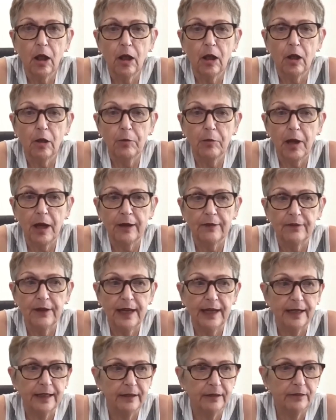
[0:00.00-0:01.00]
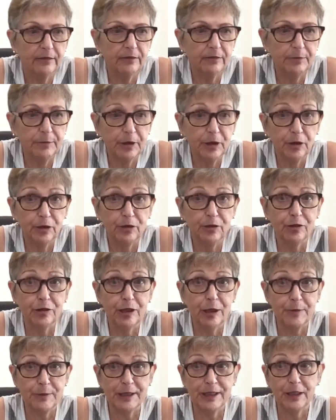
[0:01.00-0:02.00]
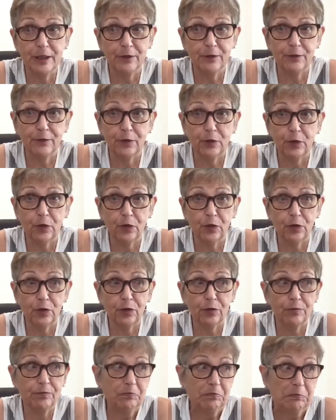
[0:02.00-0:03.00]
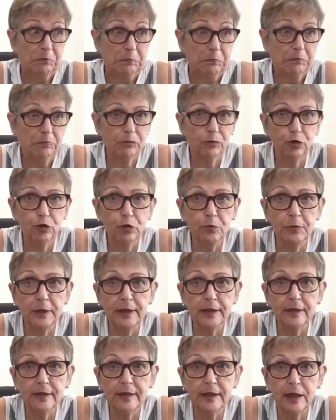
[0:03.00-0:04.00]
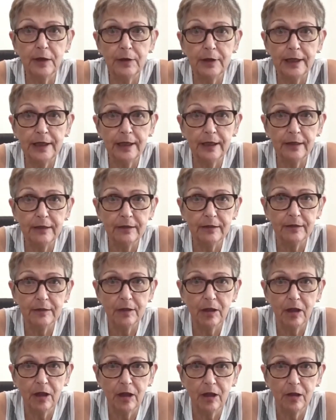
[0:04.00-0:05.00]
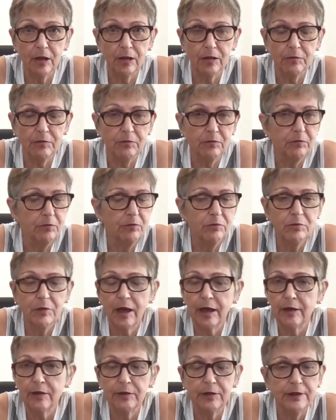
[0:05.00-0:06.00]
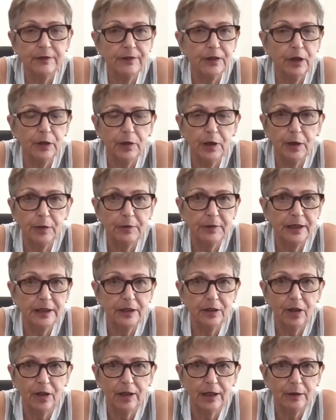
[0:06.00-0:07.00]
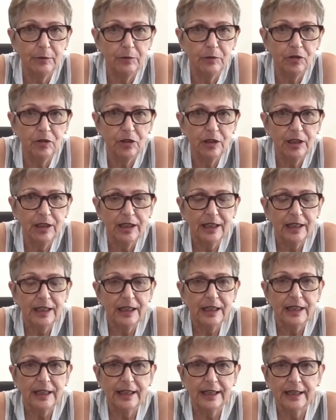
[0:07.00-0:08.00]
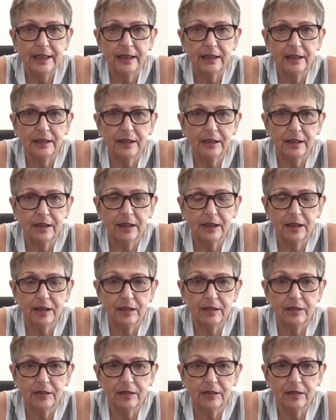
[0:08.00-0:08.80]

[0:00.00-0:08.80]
I've been coming here for 2 months now, I guess. I don't even know how many times. And